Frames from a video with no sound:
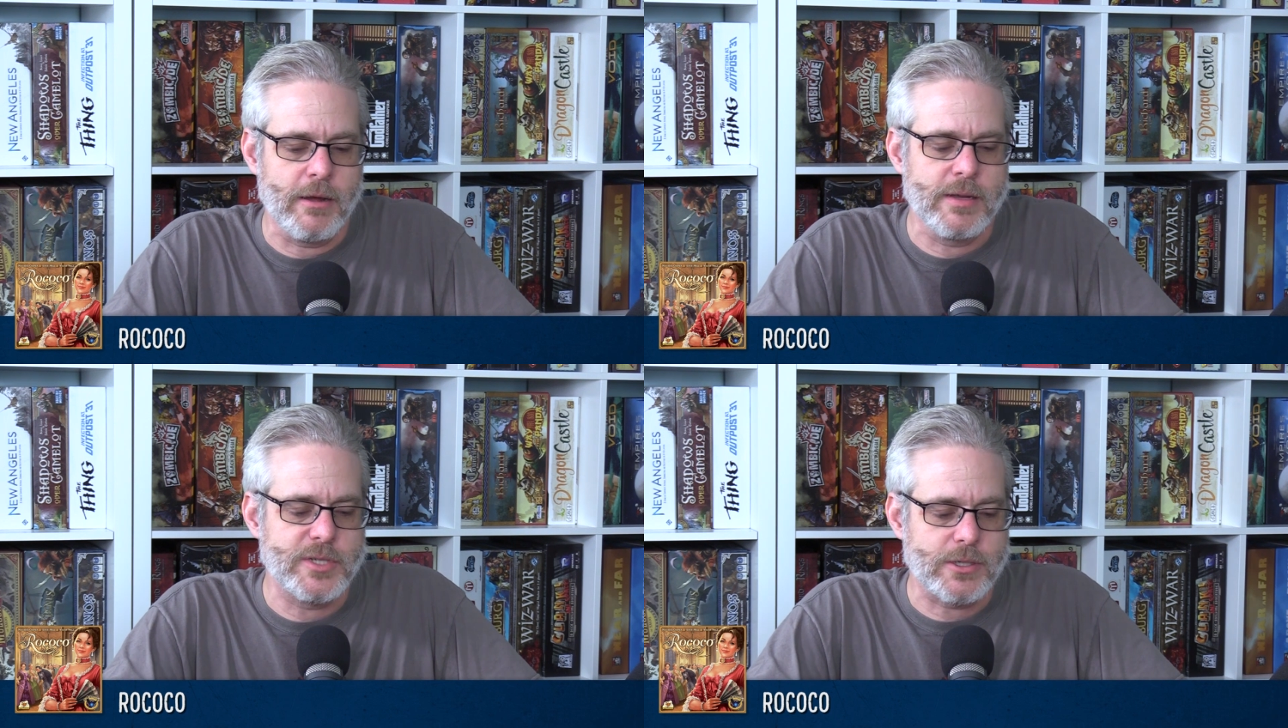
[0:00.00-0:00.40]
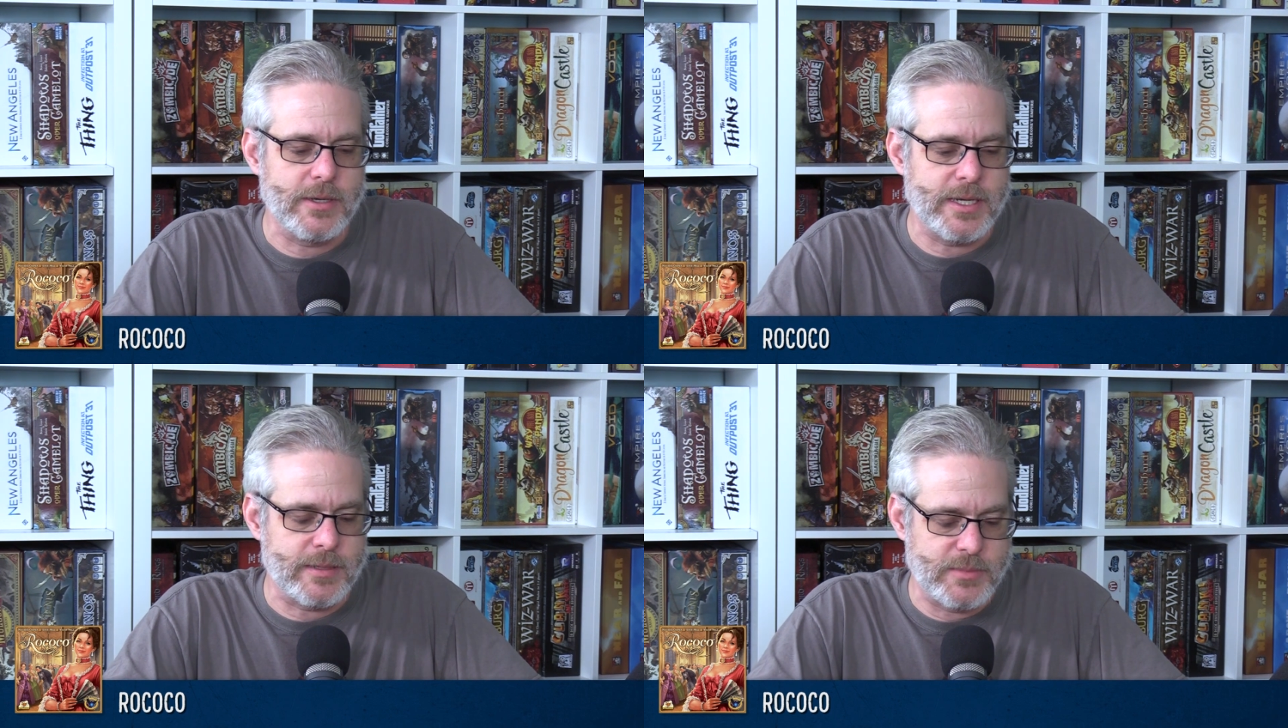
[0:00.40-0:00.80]
area
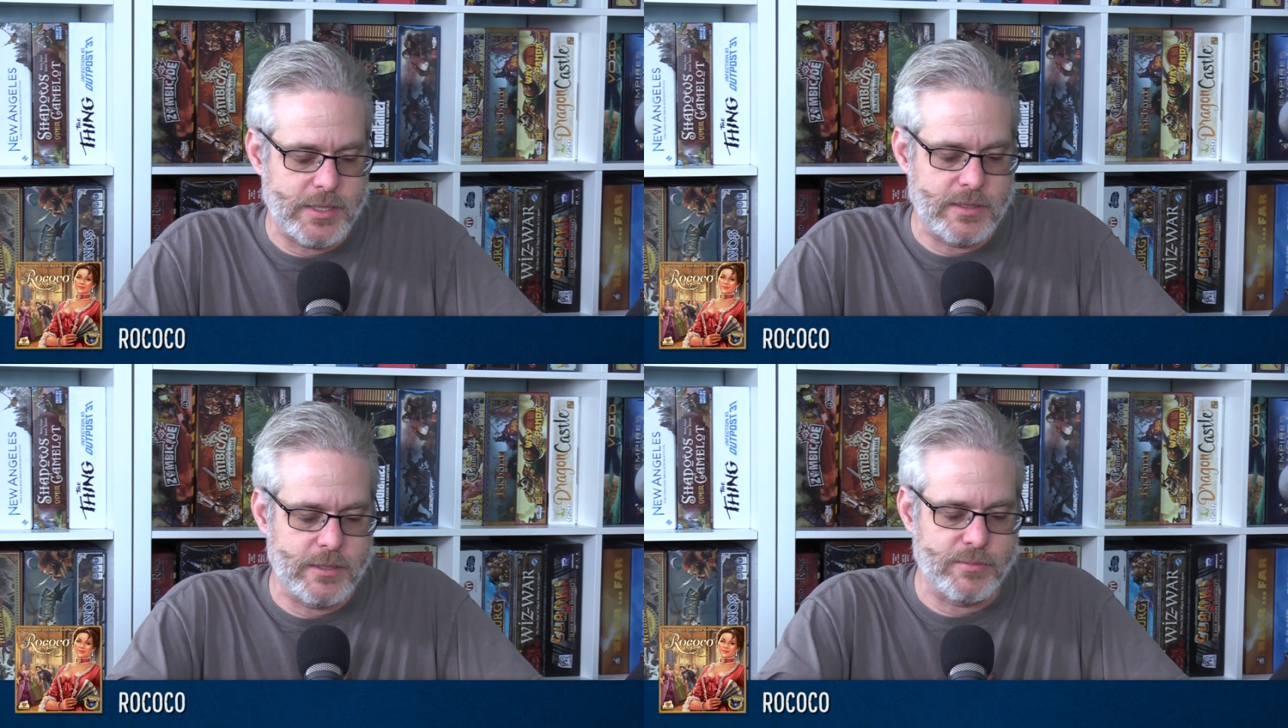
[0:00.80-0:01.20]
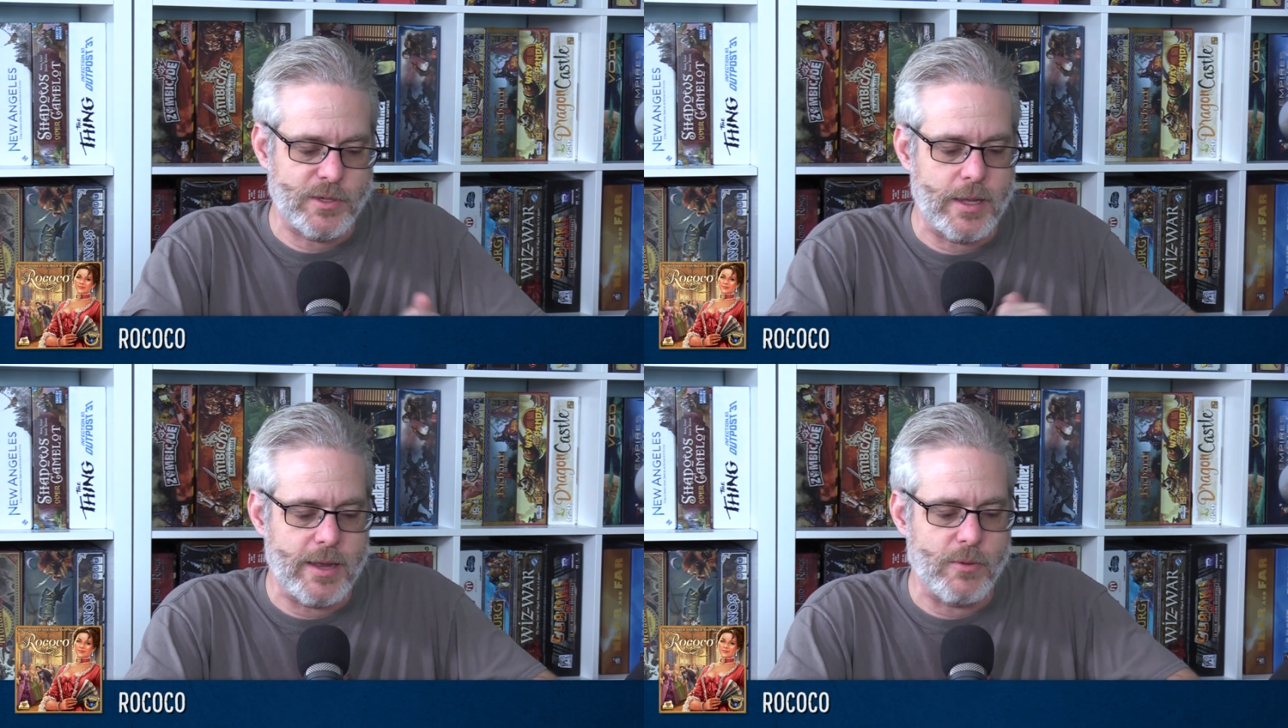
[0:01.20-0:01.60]
majority comes into
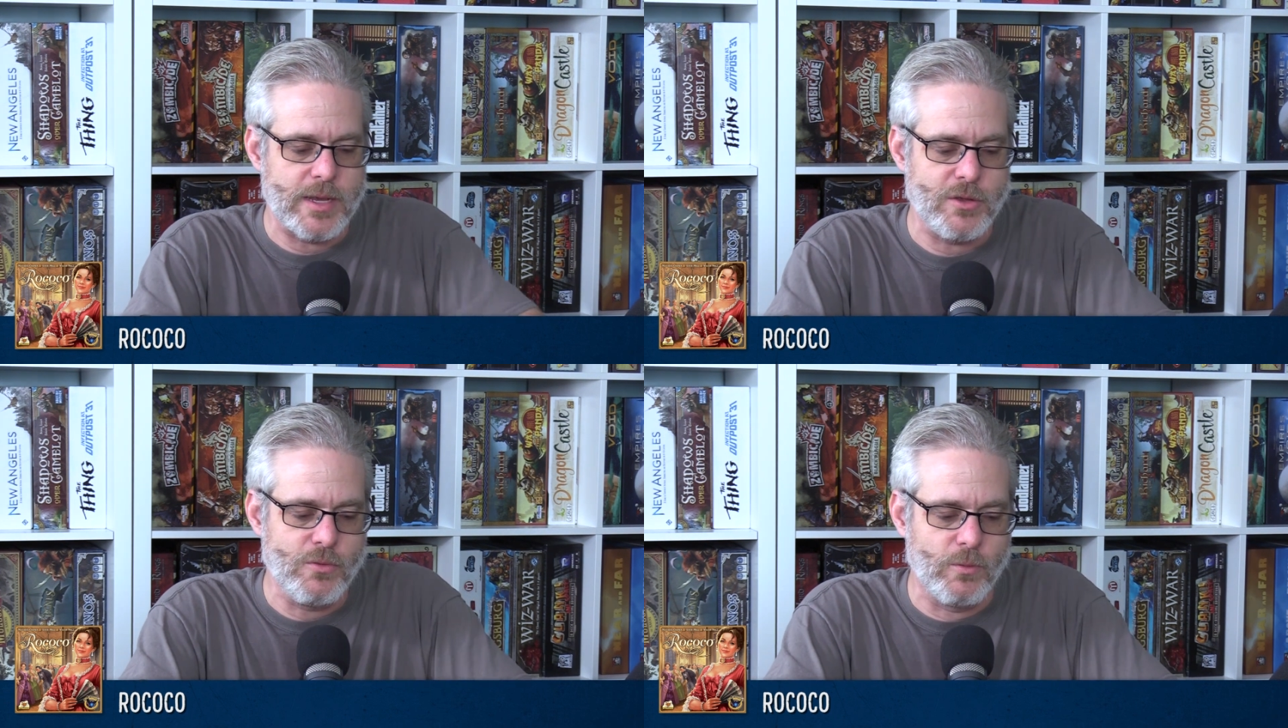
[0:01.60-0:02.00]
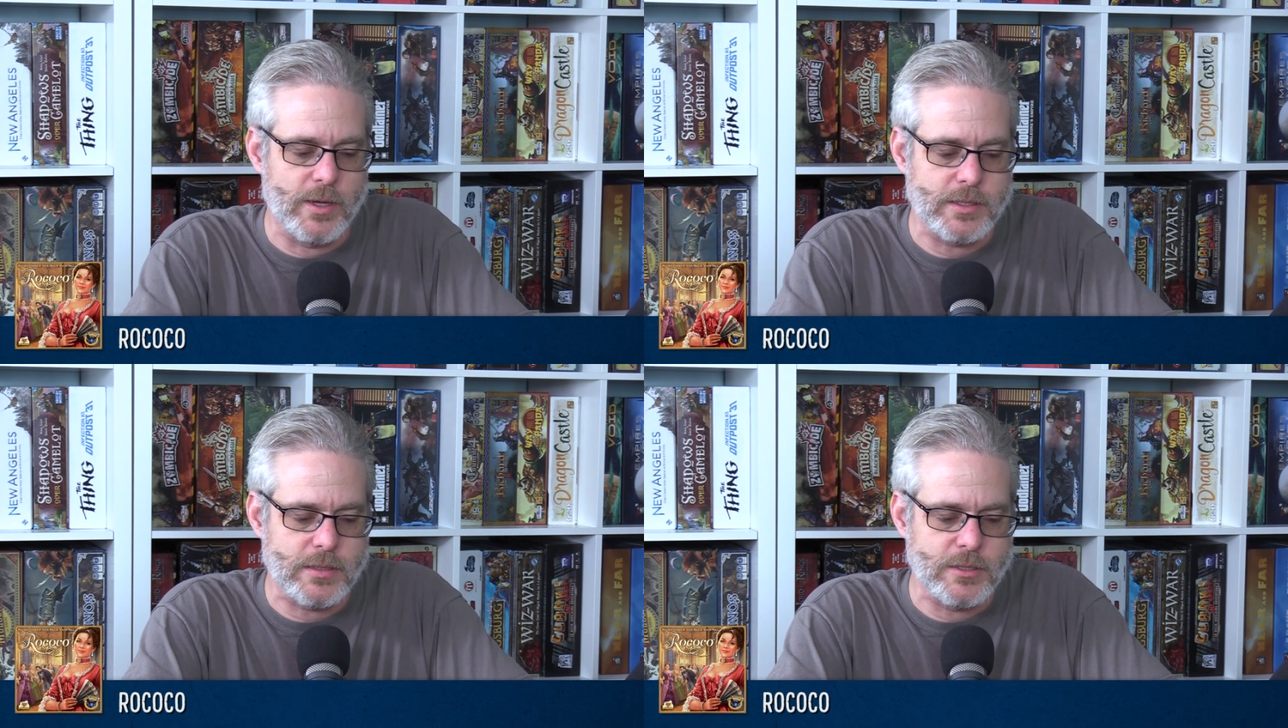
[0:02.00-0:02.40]
play when
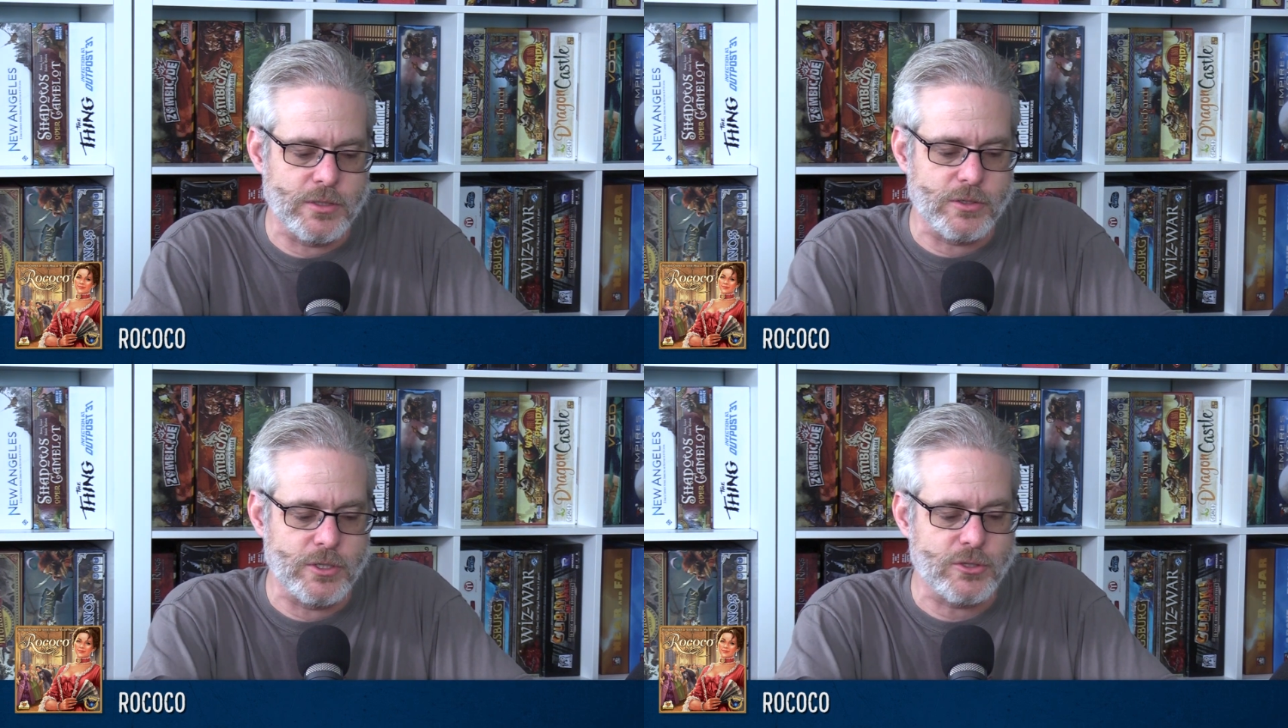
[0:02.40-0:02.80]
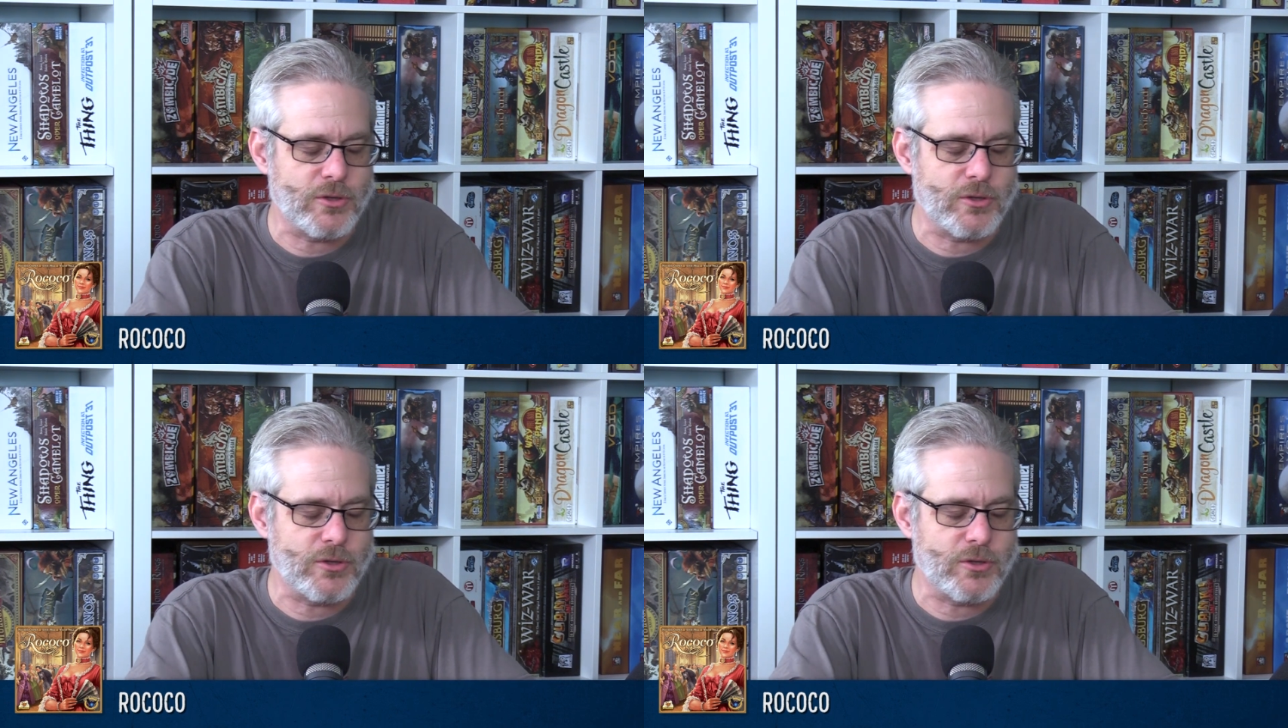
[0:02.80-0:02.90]
you're